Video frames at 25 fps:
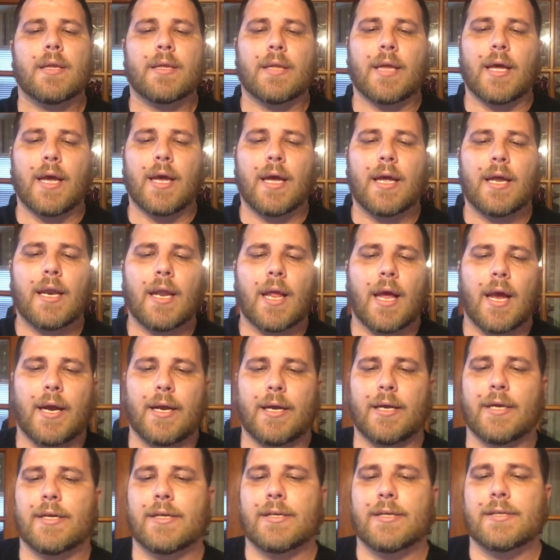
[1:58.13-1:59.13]
The
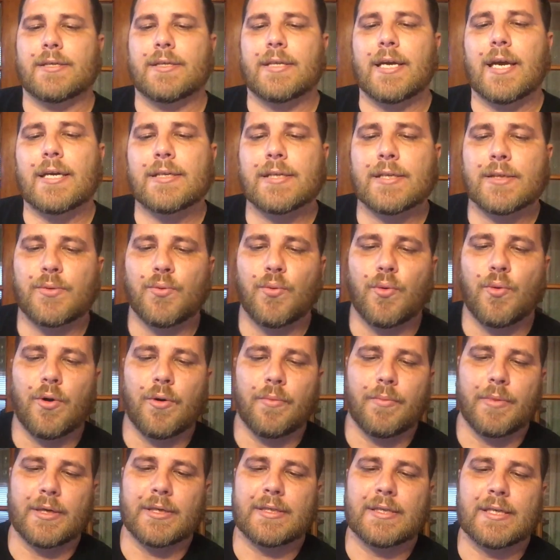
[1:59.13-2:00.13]
headline is, Texas
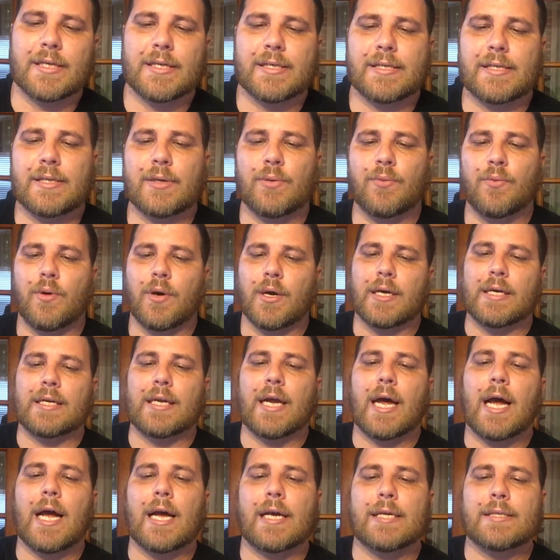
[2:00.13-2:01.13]
woman 61
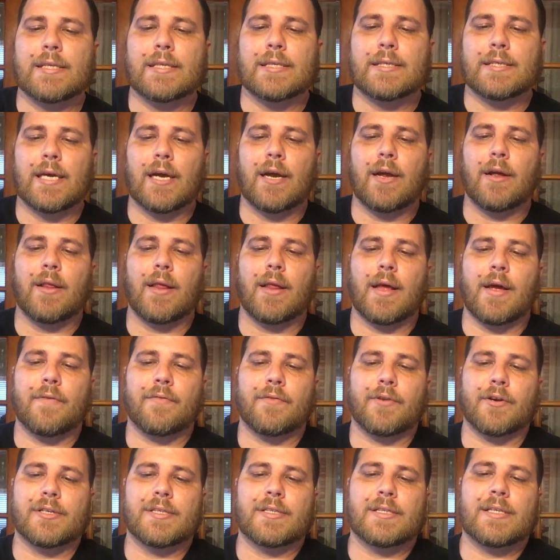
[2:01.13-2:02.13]
dies in jail
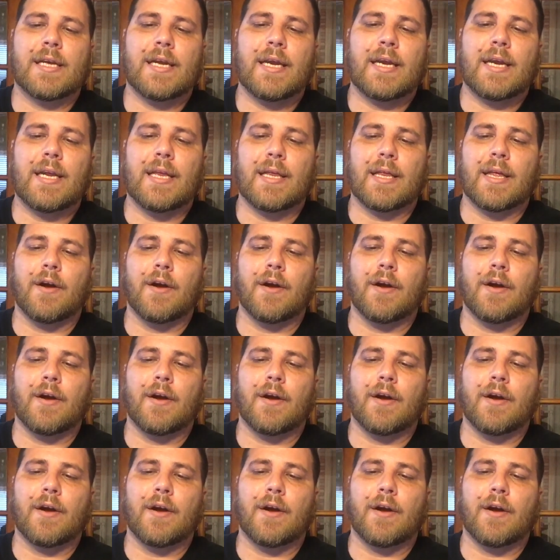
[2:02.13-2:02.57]
after sitting